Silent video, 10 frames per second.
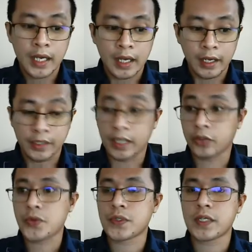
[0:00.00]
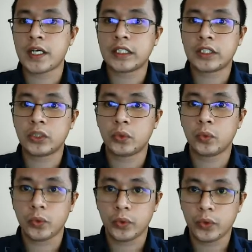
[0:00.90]
And then to start
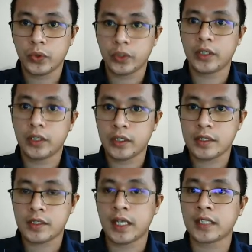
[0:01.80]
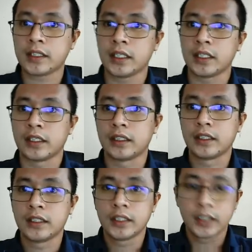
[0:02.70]
stating
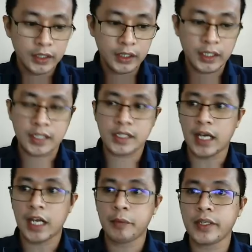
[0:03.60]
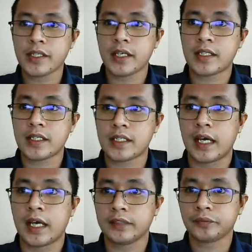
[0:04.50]
its null hypothesis is
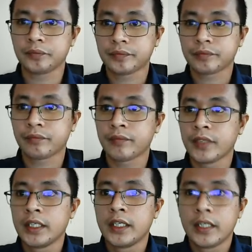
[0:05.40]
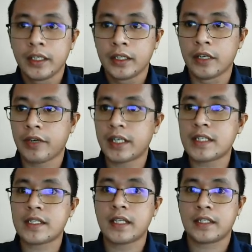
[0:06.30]
that the
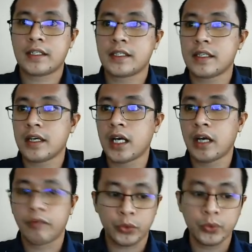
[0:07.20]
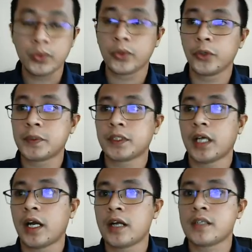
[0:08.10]
variances of the two groups
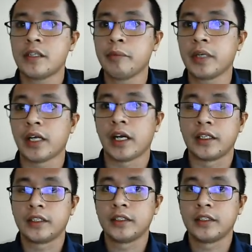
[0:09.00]
are similar,